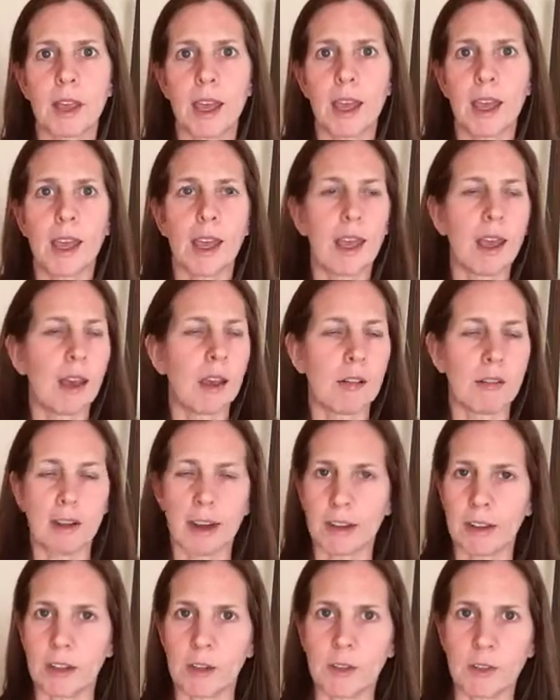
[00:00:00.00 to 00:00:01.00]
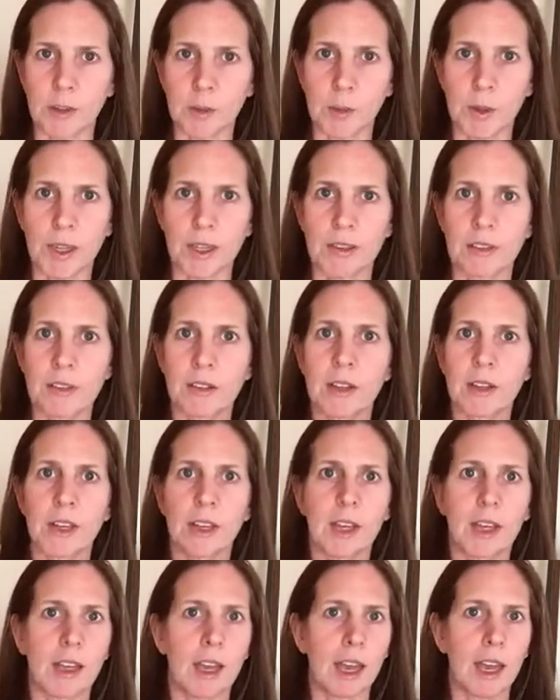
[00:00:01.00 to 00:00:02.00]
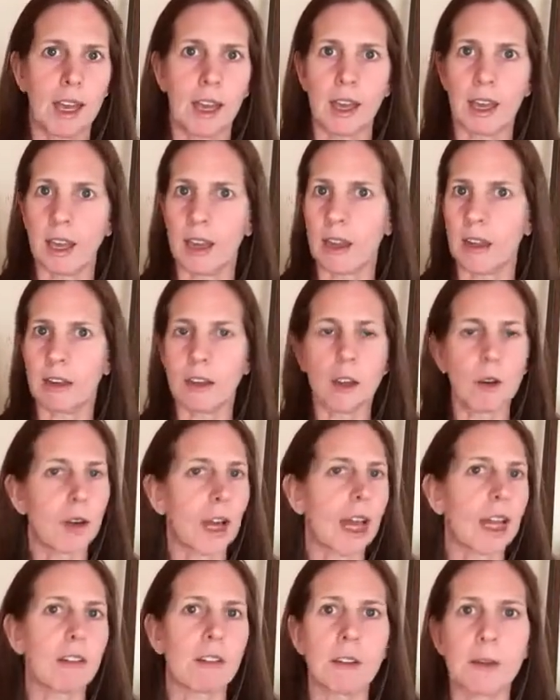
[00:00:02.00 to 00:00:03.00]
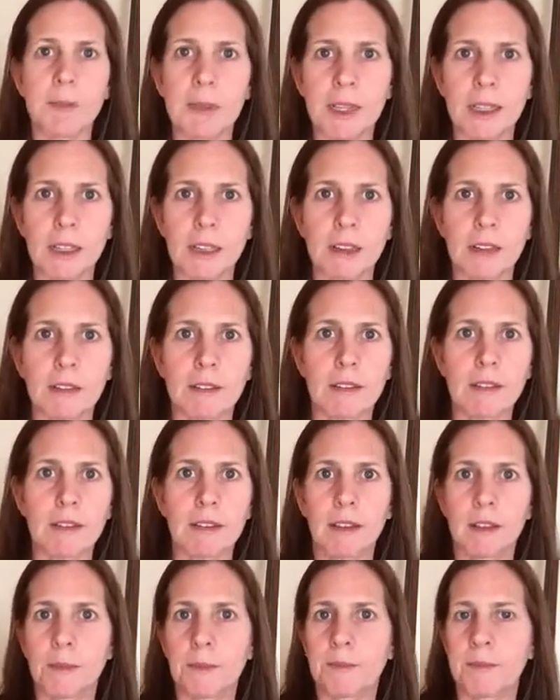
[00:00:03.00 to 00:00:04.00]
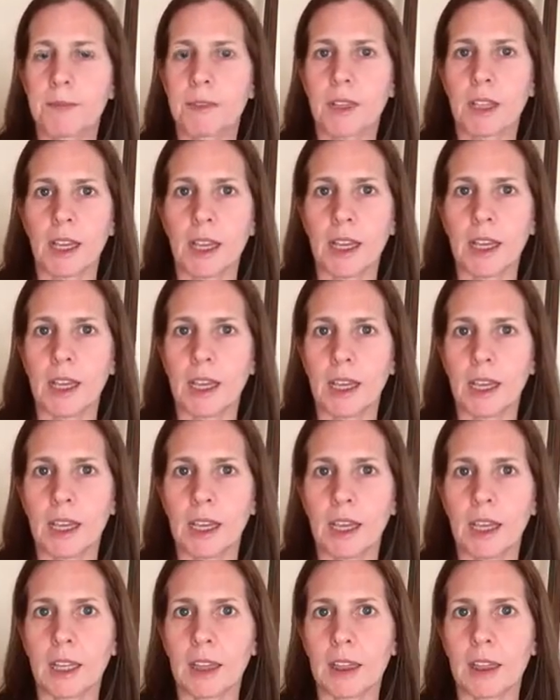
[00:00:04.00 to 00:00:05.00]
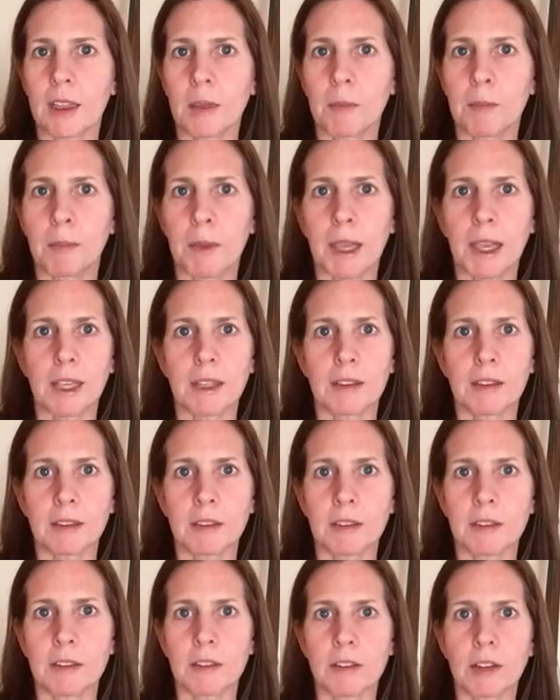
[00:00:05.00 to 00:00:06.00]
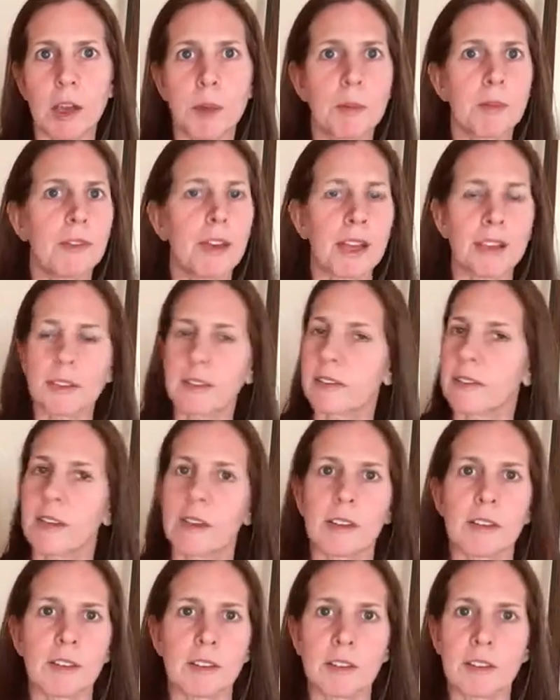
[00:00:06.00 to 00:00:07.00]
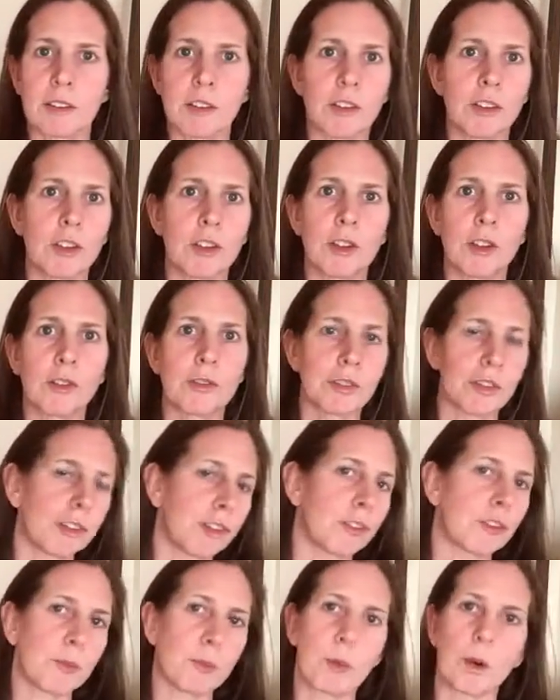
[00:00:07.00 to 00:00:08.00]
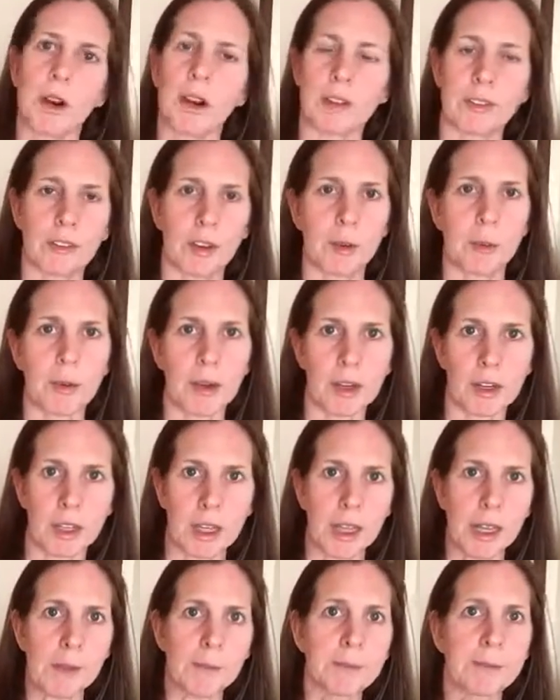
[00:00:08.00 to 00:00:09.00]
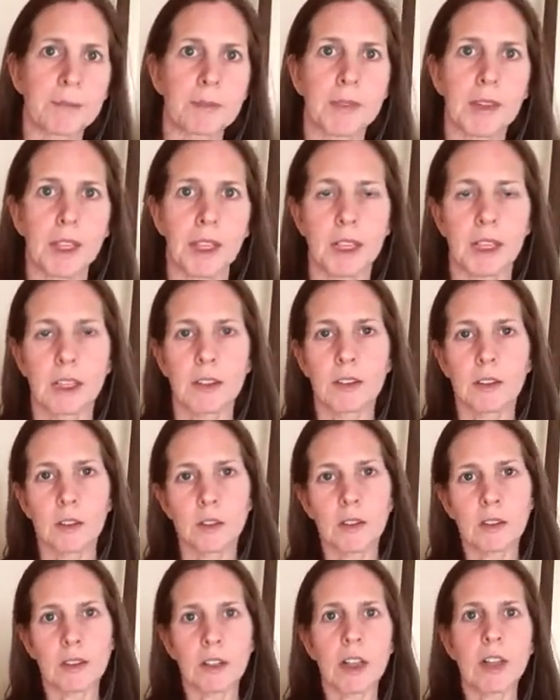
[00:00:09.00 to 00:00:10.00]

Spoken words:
around losing weight, low calorie meals, the best type of exercises to do for different parts of your body. So there's